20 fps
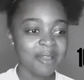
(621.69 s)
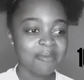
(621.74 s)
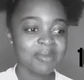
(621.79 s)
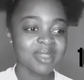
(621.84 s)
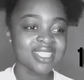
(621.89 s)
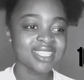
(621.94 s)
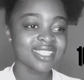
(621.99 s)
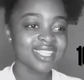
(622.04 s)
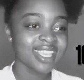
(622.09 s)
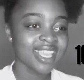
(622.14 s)

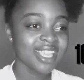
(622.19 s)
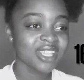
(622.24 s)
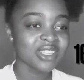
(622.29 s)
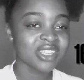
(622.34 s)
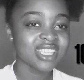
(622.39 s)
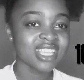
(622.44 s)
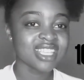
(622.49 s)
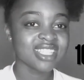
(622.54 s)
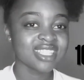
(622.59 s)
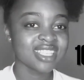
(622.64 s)
But in the head
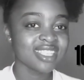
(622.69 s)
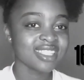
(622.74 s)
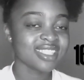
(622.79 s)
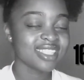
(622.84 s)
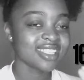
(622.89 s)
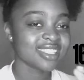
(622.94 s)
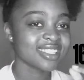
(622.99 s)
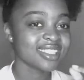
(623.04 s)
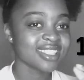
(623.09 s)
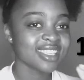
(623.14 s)
you're just seeing
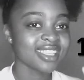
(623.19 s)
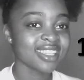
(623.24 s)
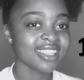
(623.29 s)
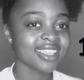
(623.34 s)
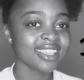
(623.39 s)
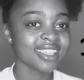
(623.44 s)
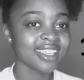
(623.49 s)
16.